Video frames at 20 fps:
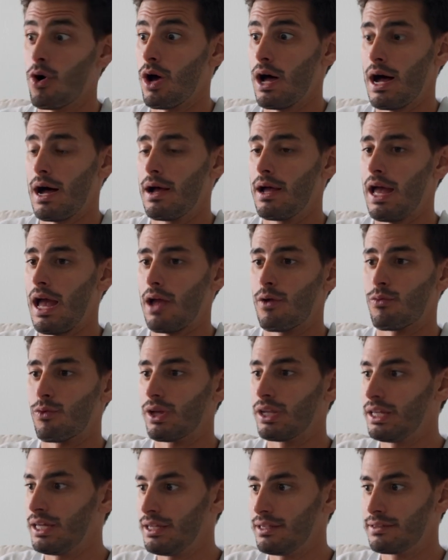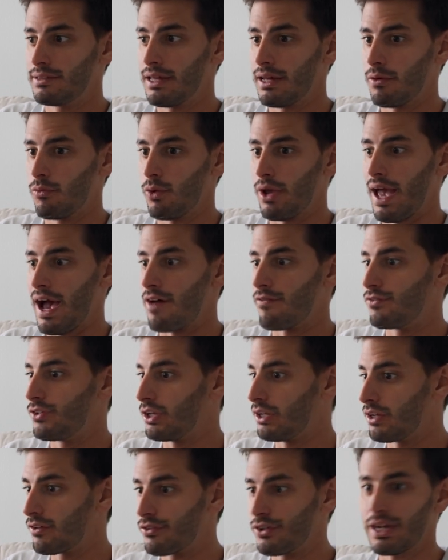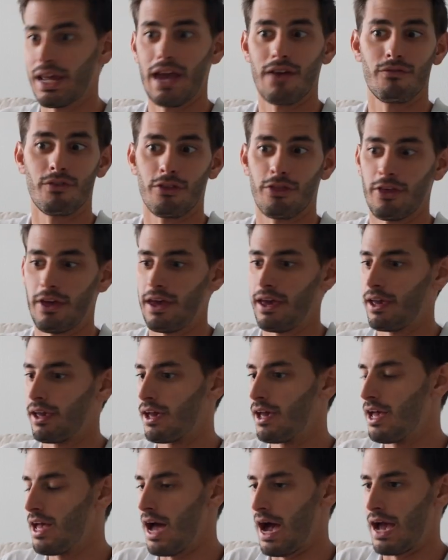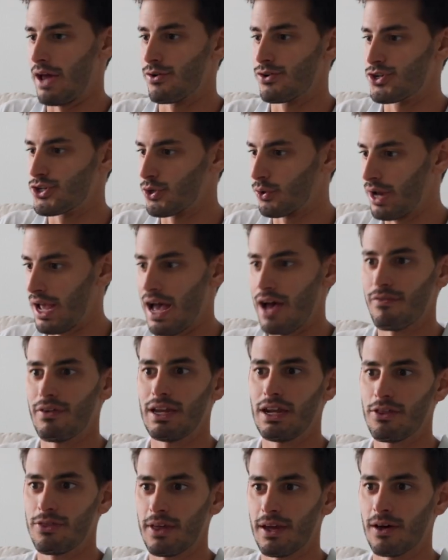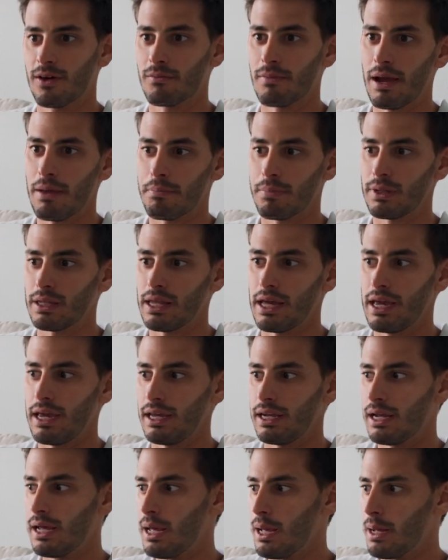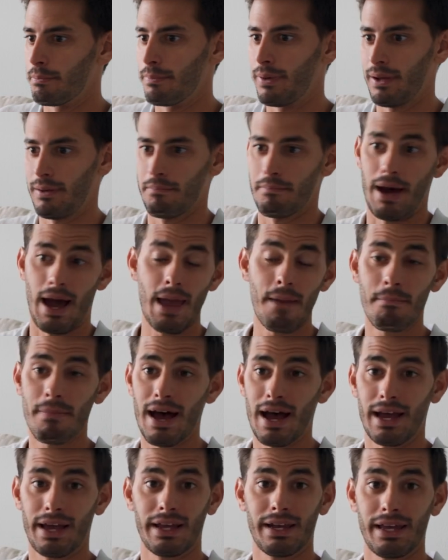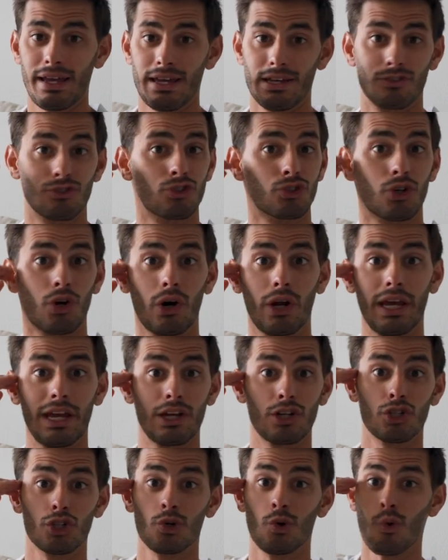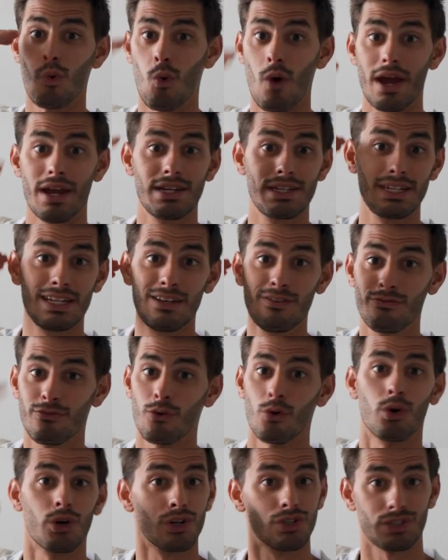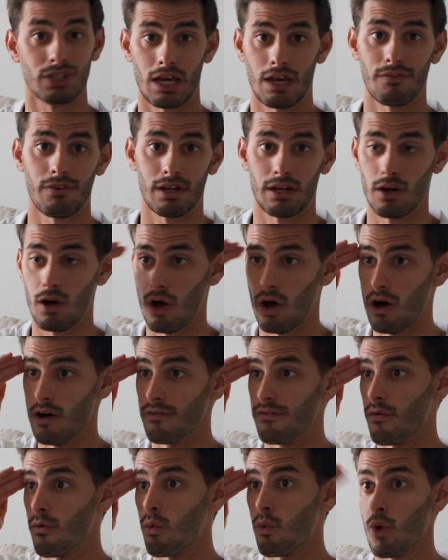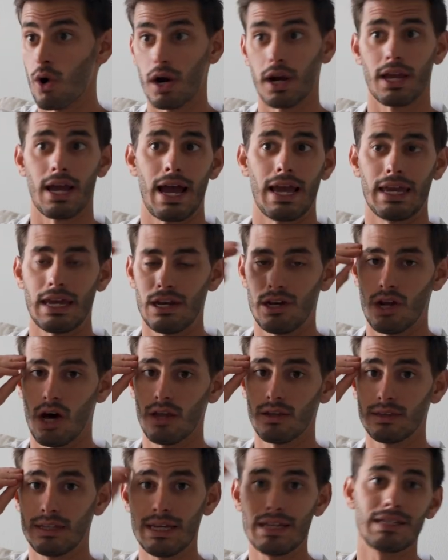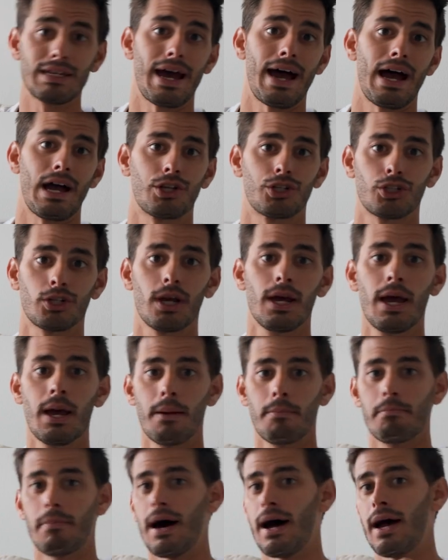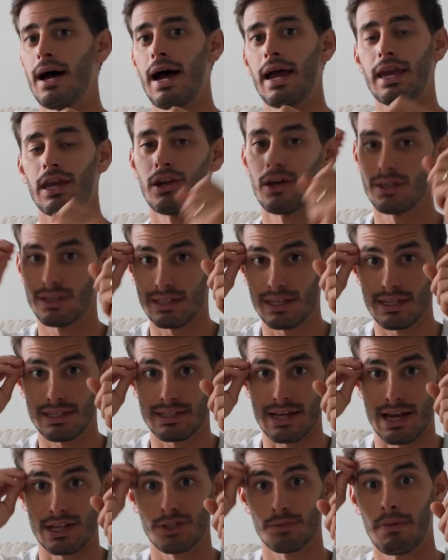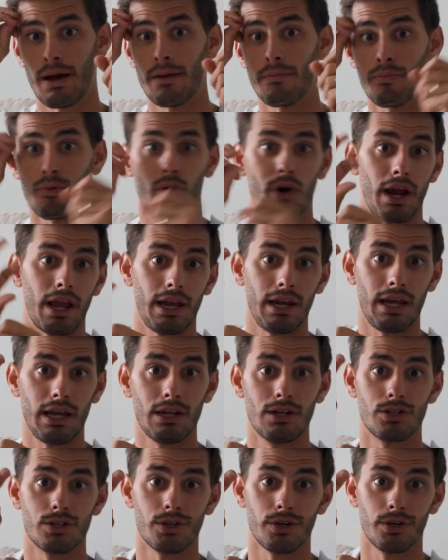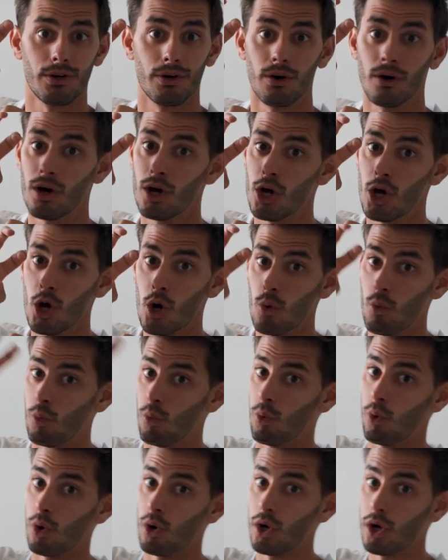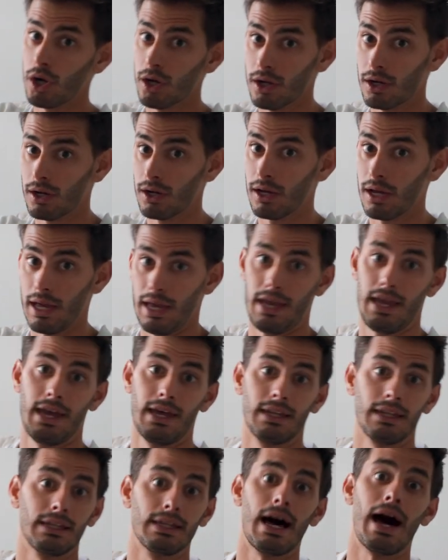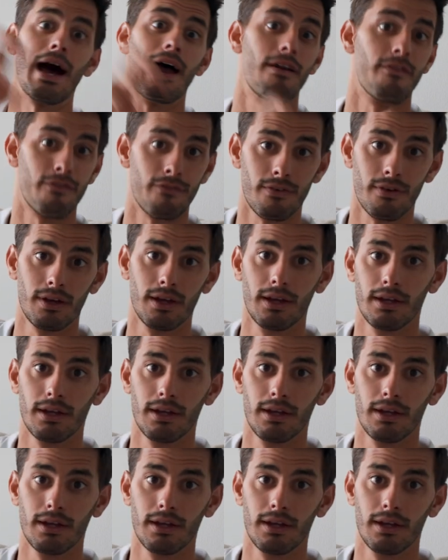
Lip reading: I really, we have delivered everything. I don't have anything on my plate, but my mind is running 24/7 of work. I cannot detach my brain into work and life.